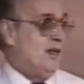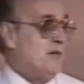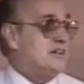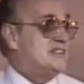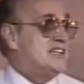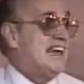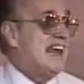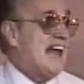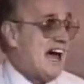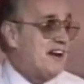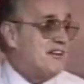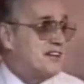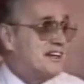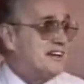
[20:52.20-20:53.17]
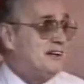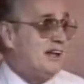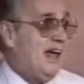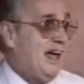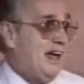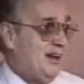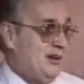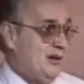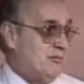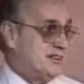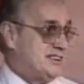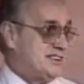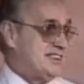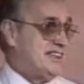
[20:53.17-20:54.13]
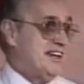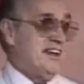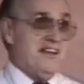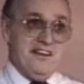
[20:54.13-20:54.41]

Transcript: You must get out of the clan. You must